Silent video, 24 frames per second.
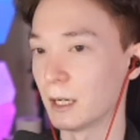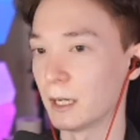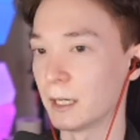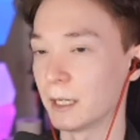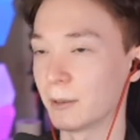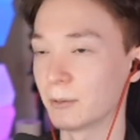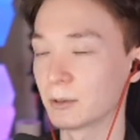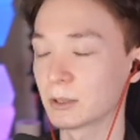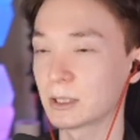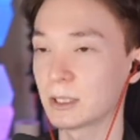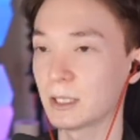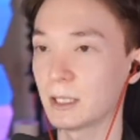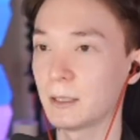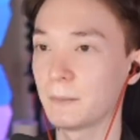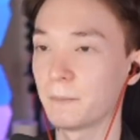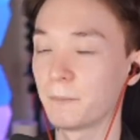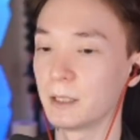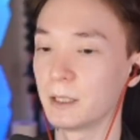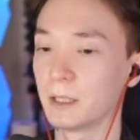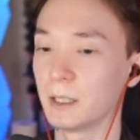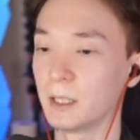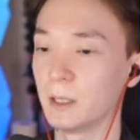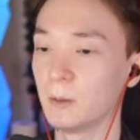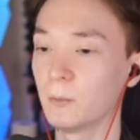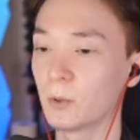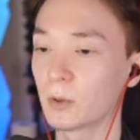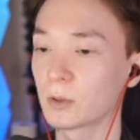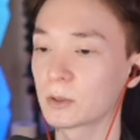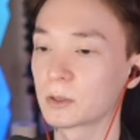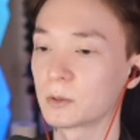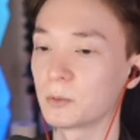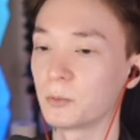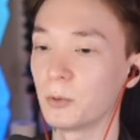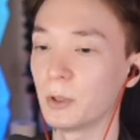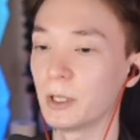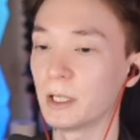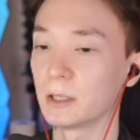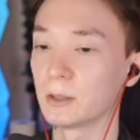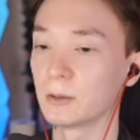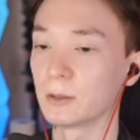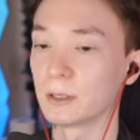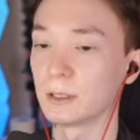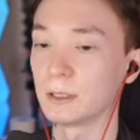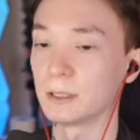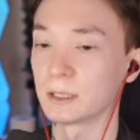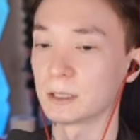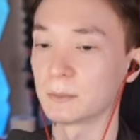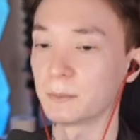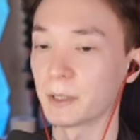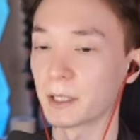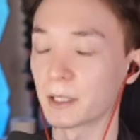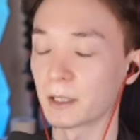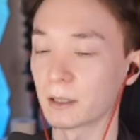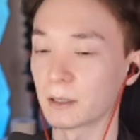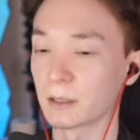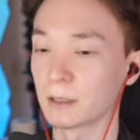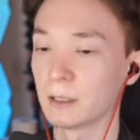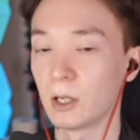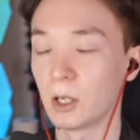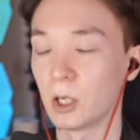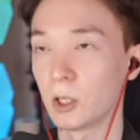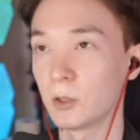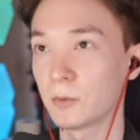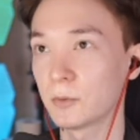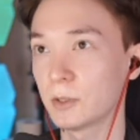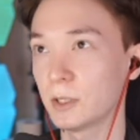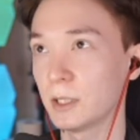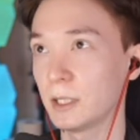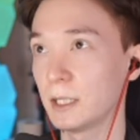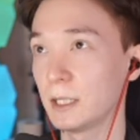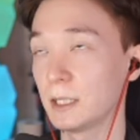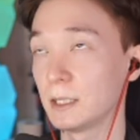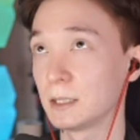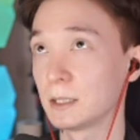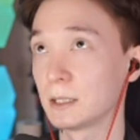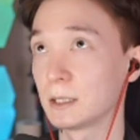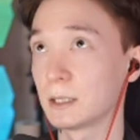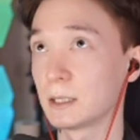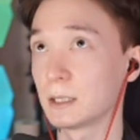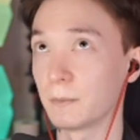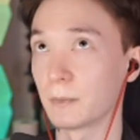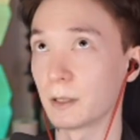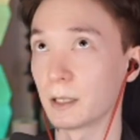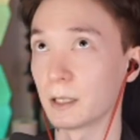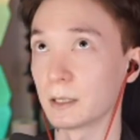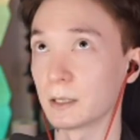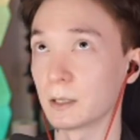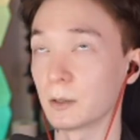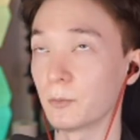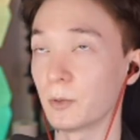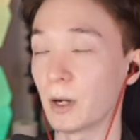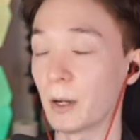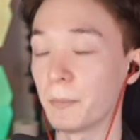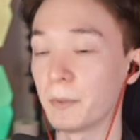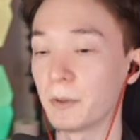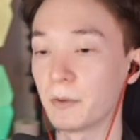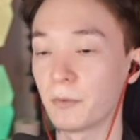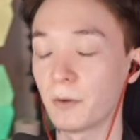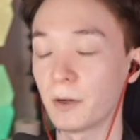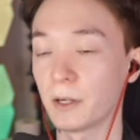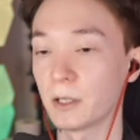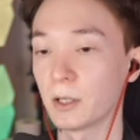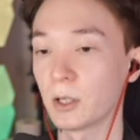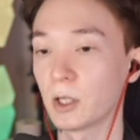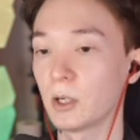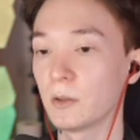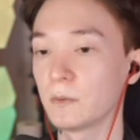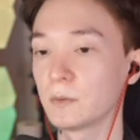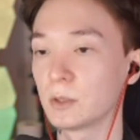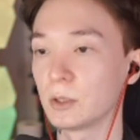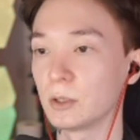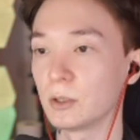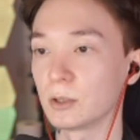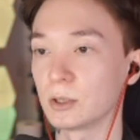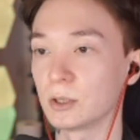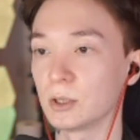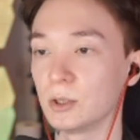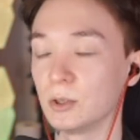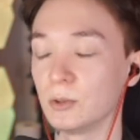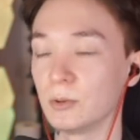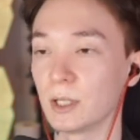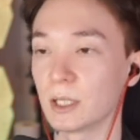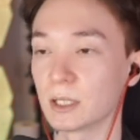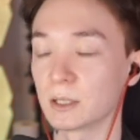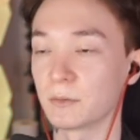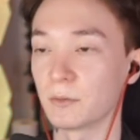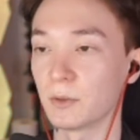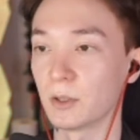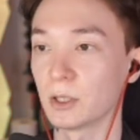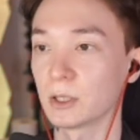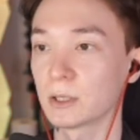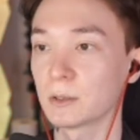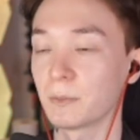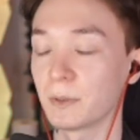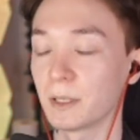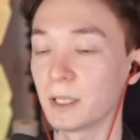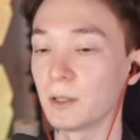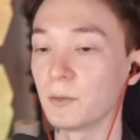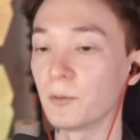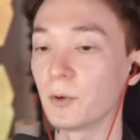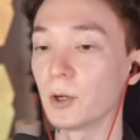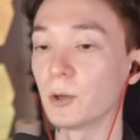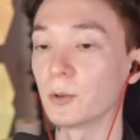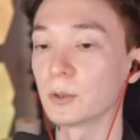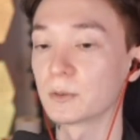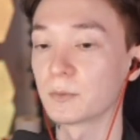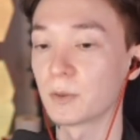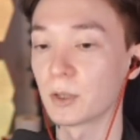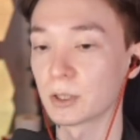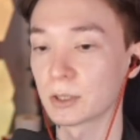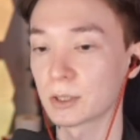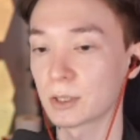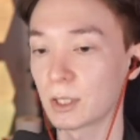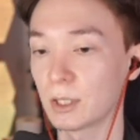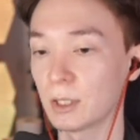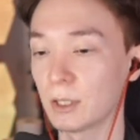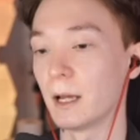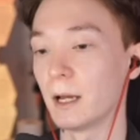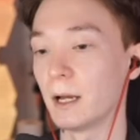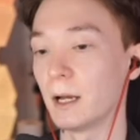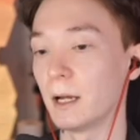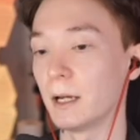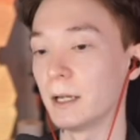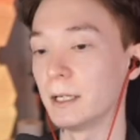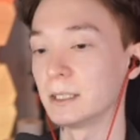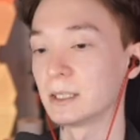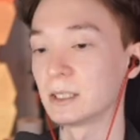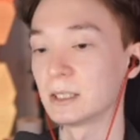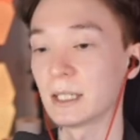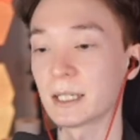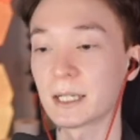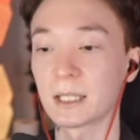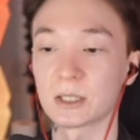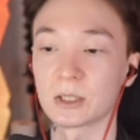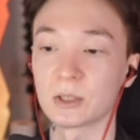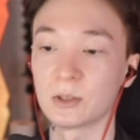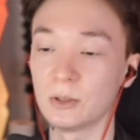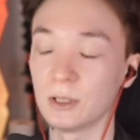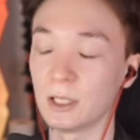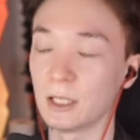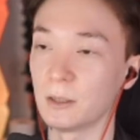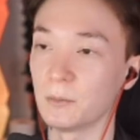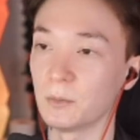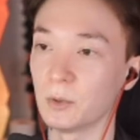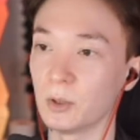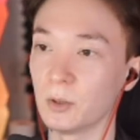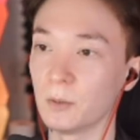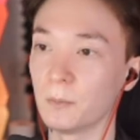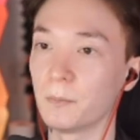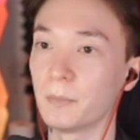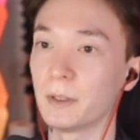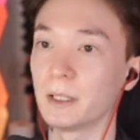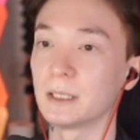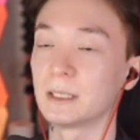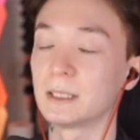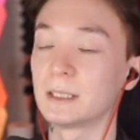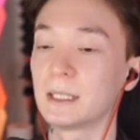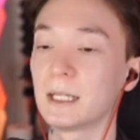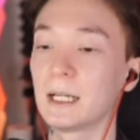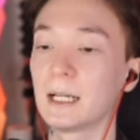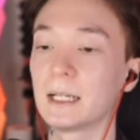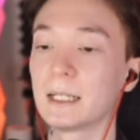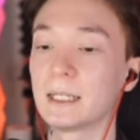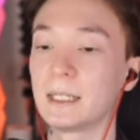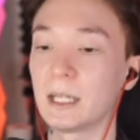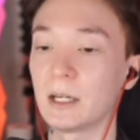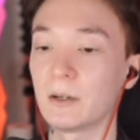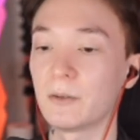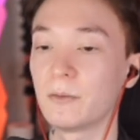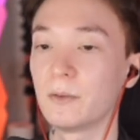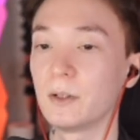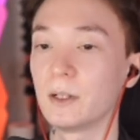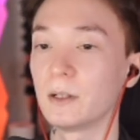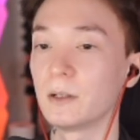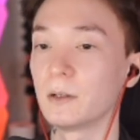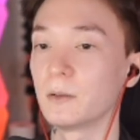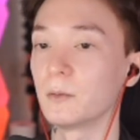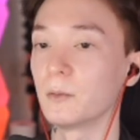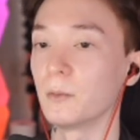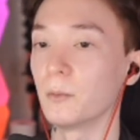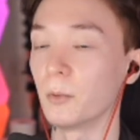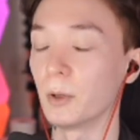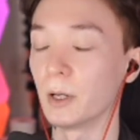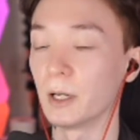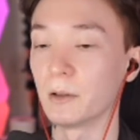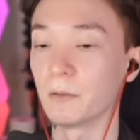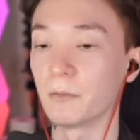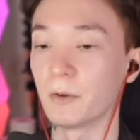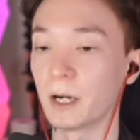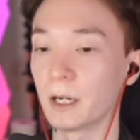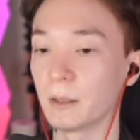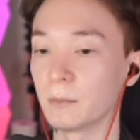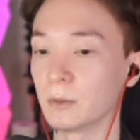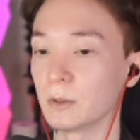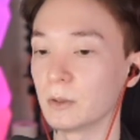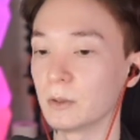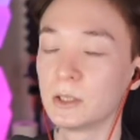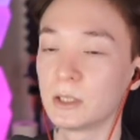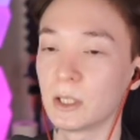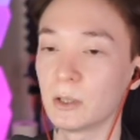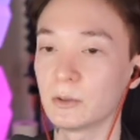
And I would say he works really good in this meta. After his like rapid fire nerf, so he doesn't shoot as fast, but he reloads faster, he's not as good anymore, but he's still definitely really viable.